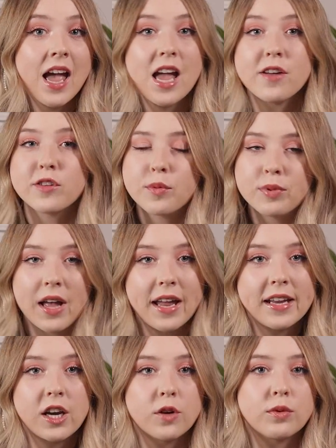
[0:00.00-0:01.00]
If you're
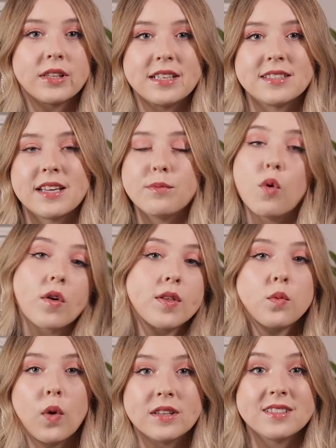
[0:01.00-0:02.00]
planning on releasing more
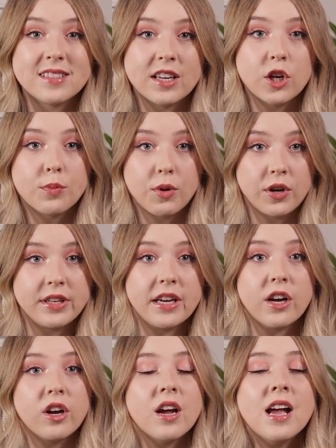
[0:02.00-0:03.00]
than one single per
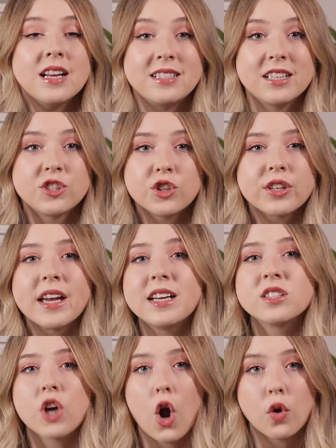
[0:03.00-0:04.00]
year, DistroKid
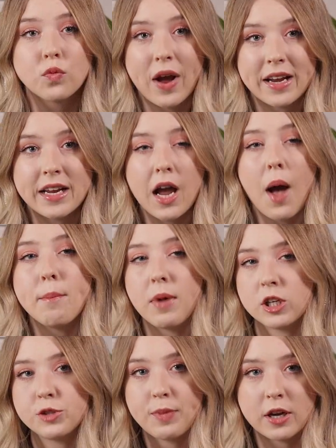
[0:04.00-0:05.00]
is already a
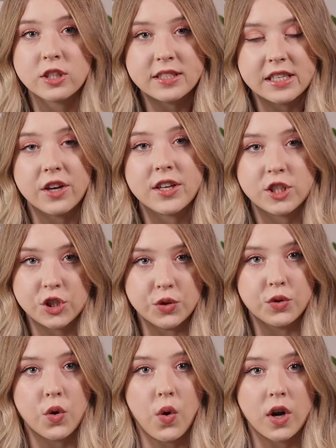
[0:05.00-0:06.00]
much better deal than
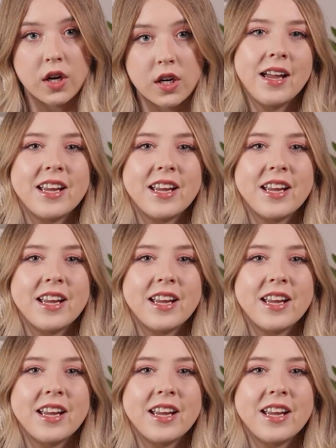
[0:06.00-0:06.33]
TuneCore.